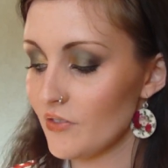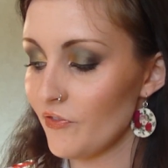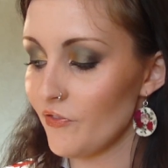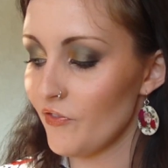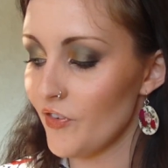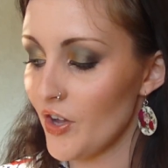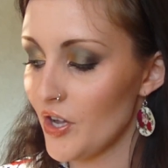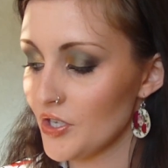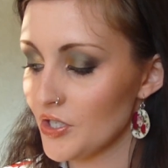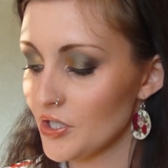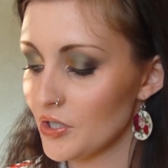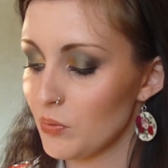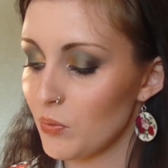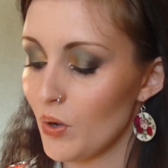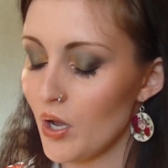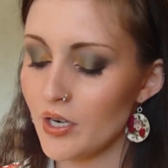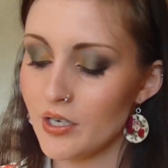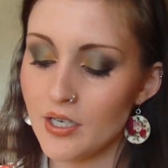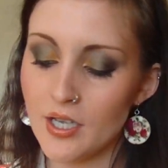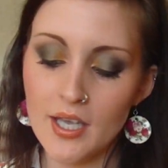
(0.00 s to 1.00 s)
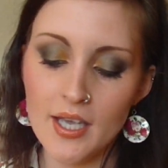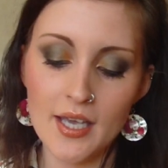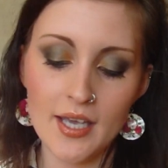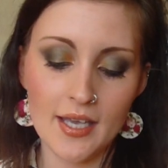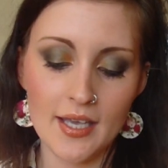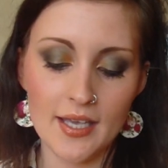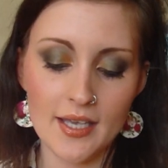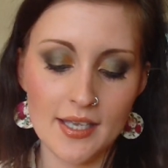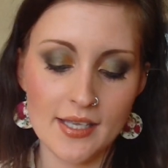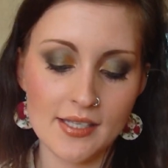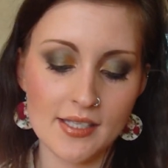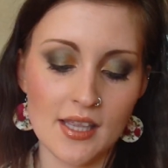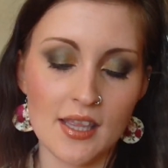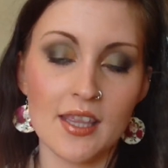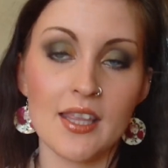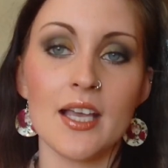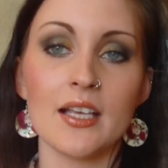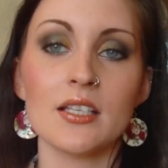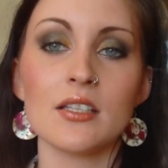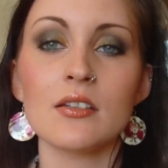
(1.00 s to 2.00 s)
The first one is
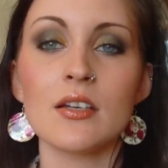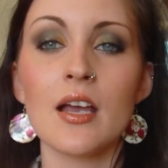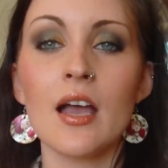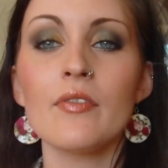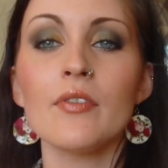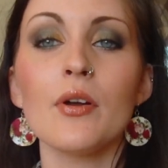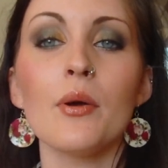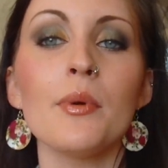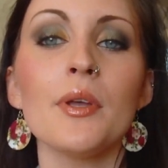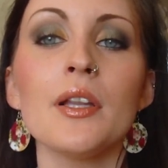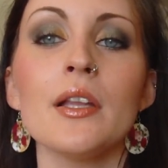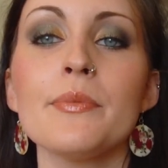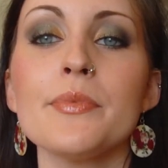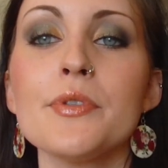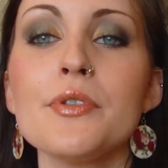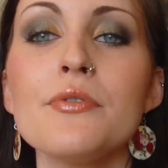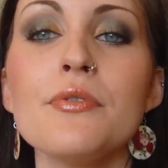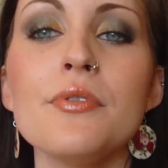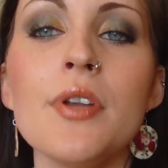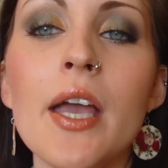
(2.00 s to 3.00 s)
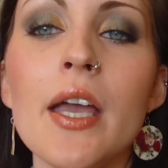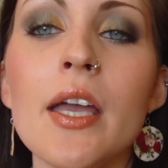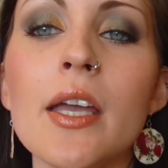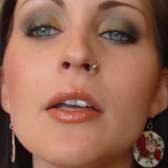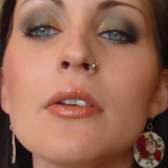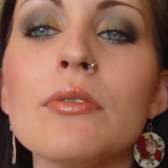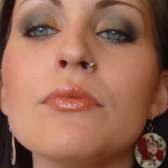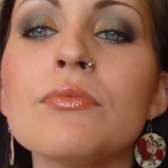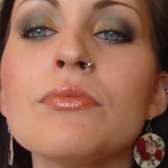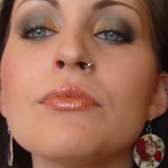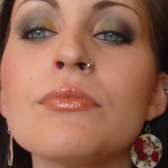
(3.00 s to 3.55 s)
this, and I have it on my lips today.